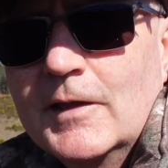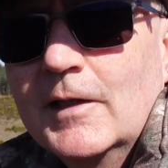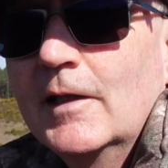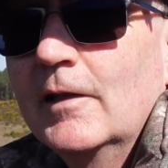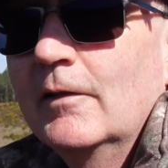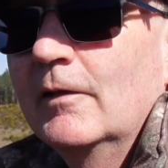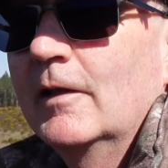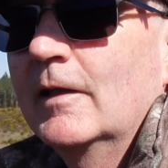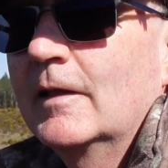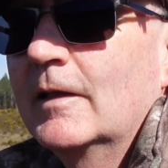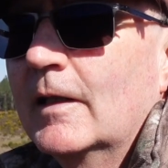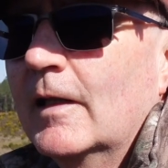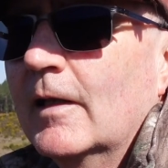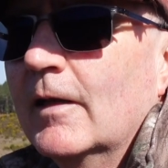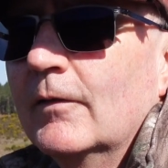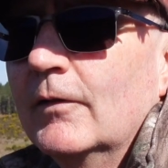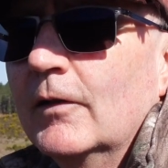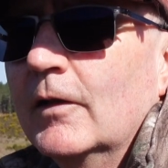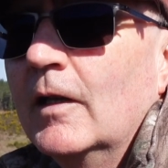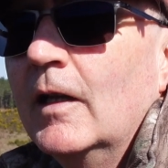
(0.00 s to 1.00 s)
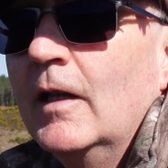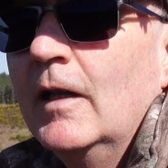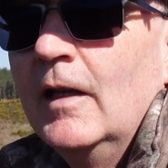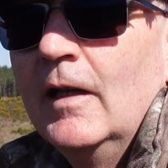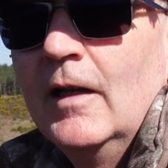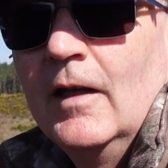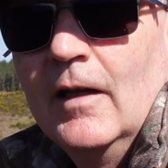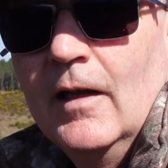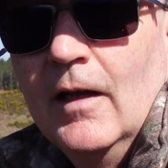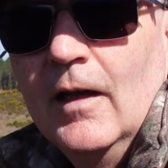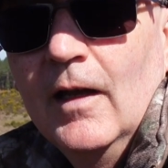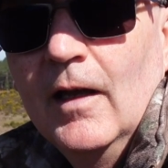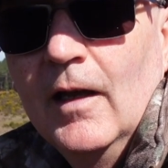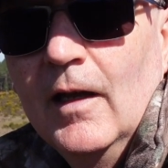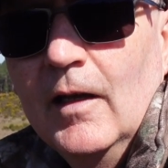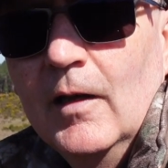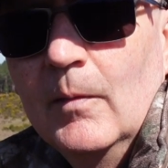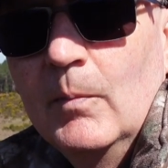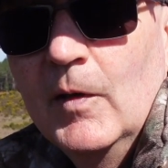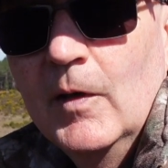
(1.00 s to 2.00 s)
area to cover,
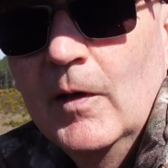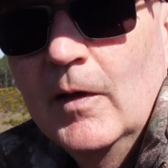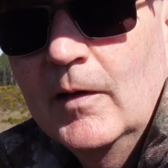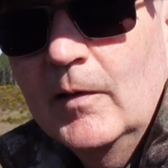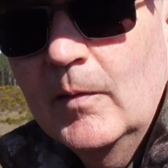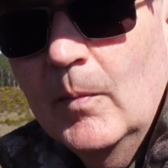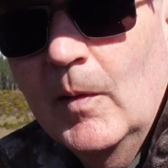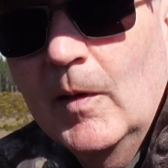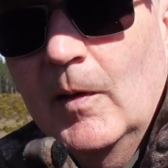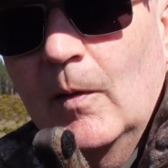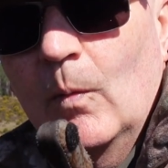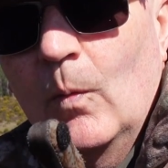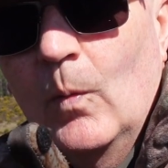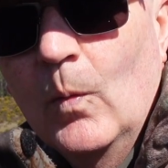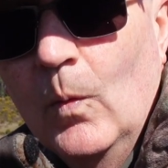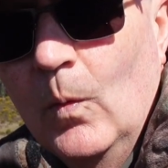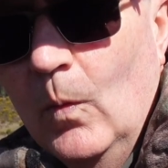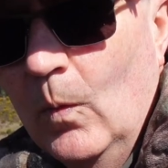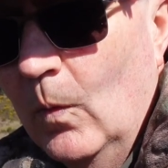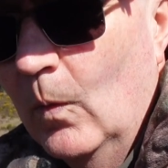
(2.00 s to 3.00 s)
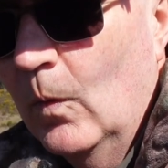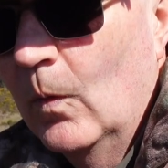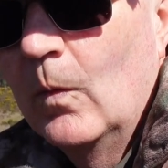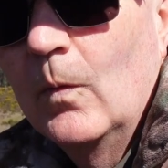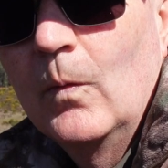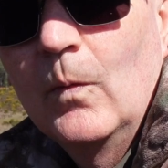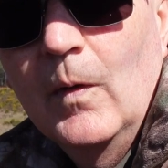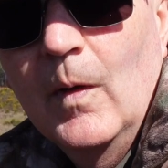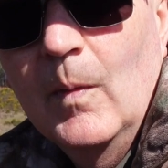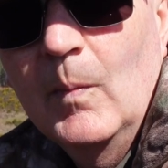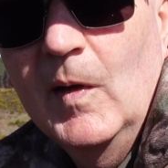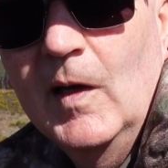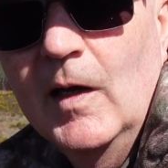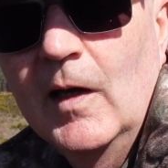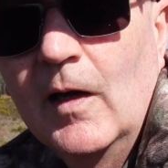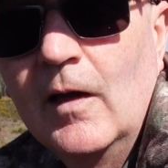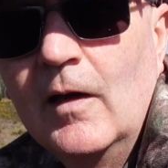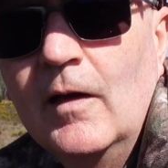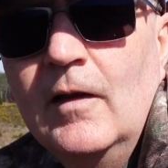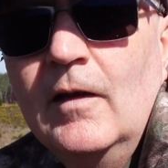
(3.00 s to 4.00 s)
and the bird is about that big.
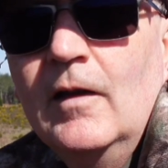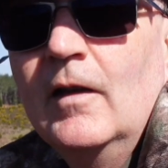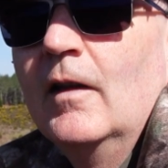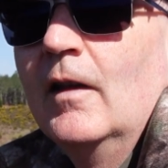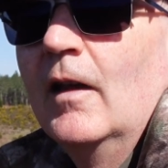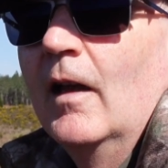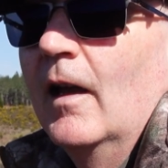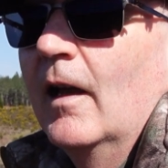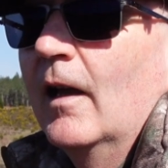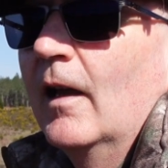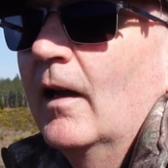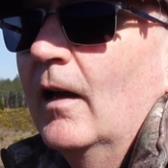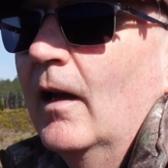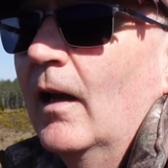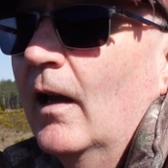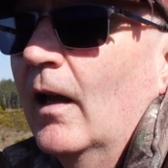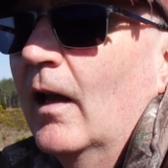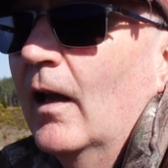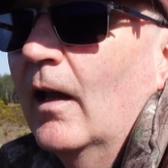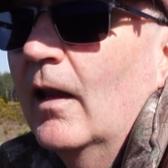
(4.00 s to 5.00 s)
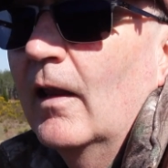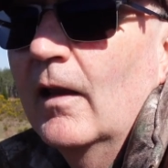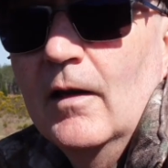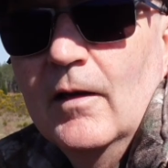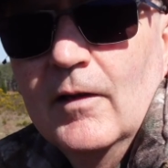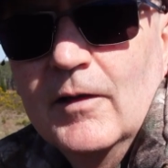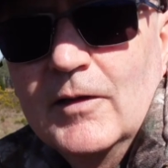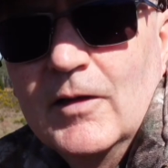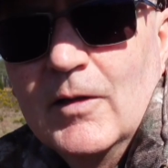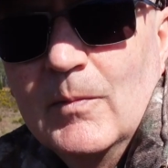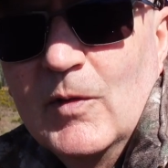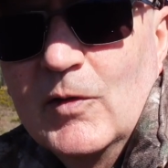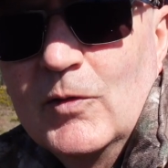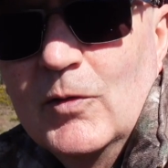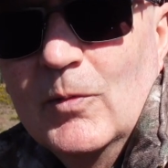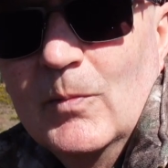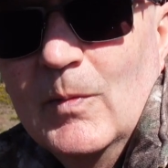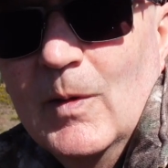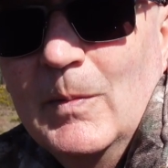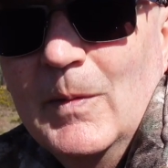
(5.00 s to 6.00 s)
And the last time I saw
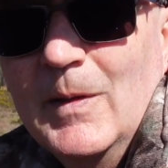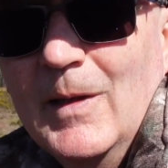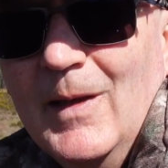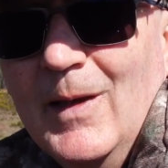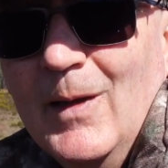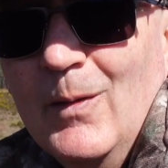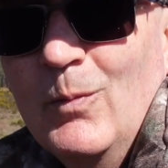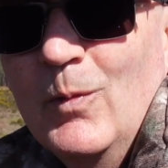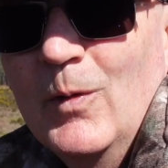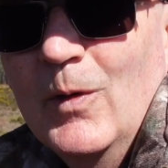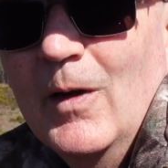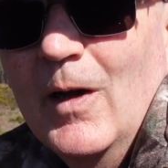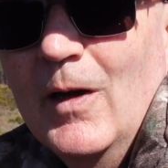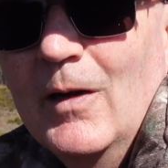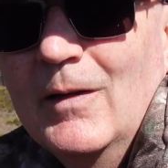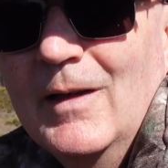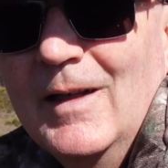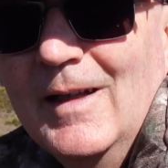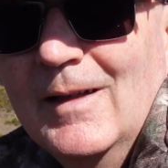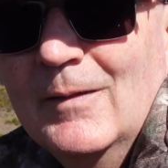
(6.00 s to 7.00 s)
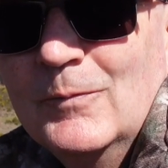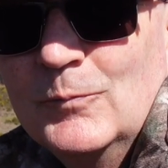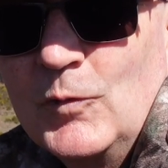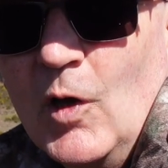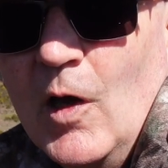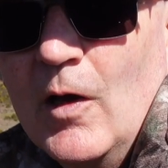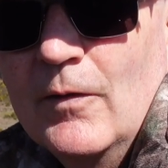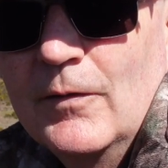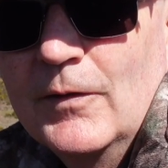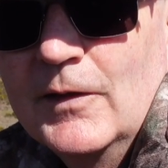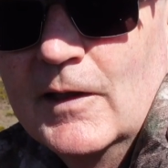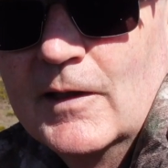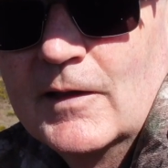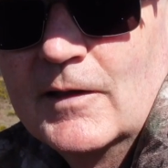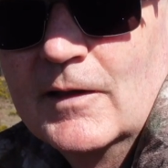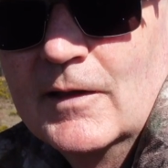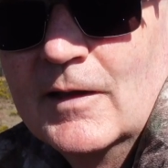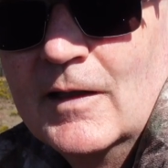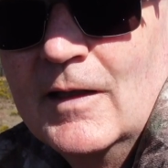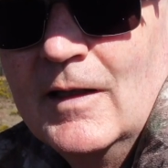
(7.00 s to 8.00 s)
them up here, there were only half a
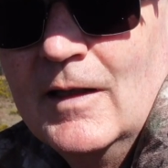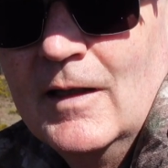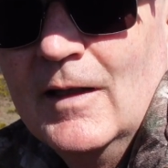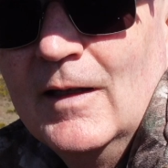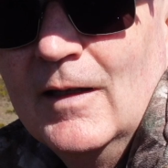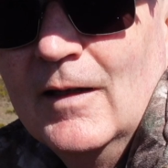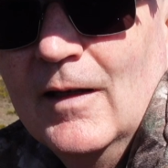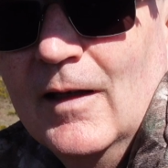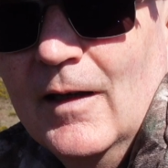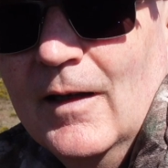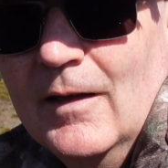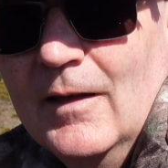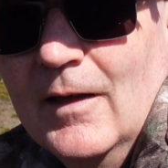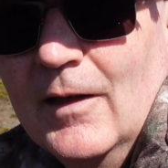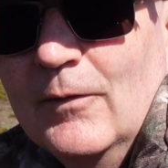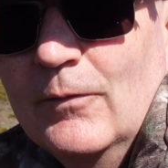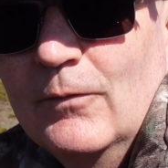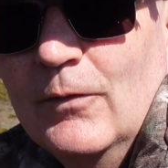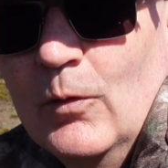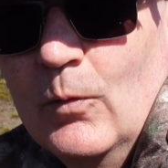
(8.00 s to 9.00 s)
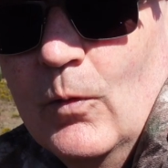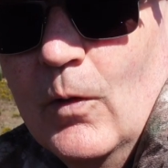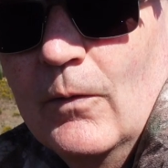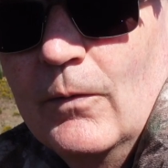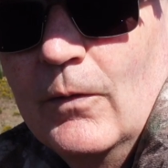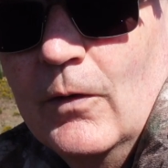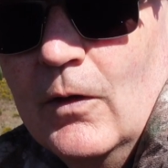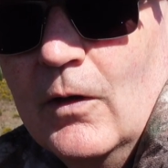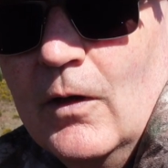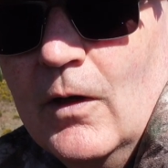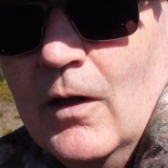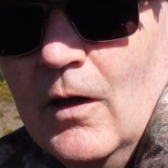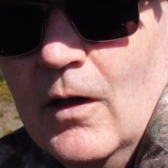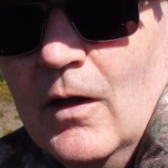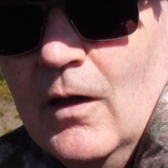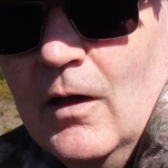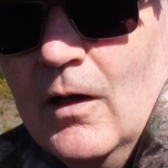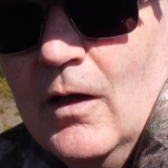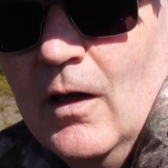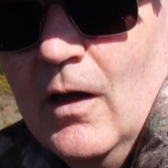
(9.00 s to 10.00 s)
dozen, and they flew off
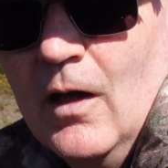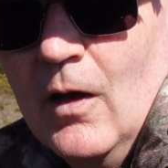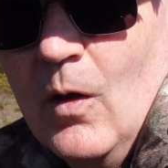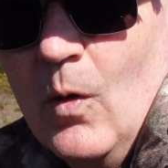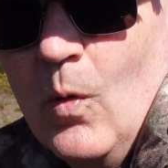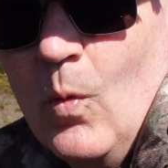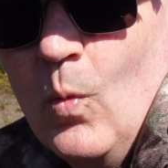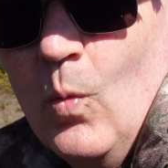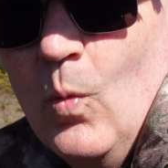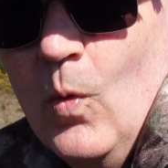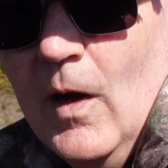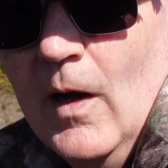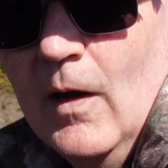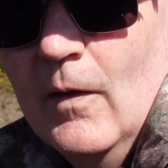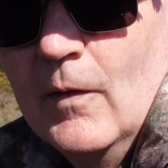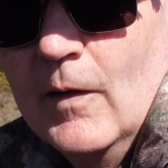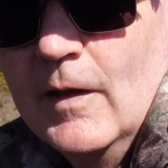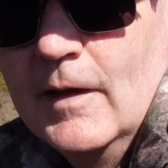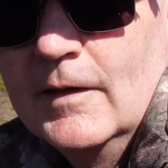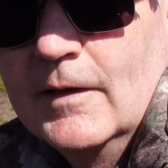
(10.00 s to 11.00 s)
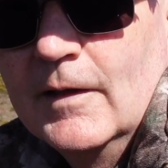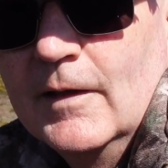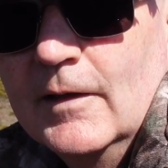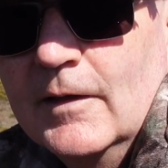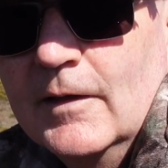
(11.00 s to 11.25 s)
well into the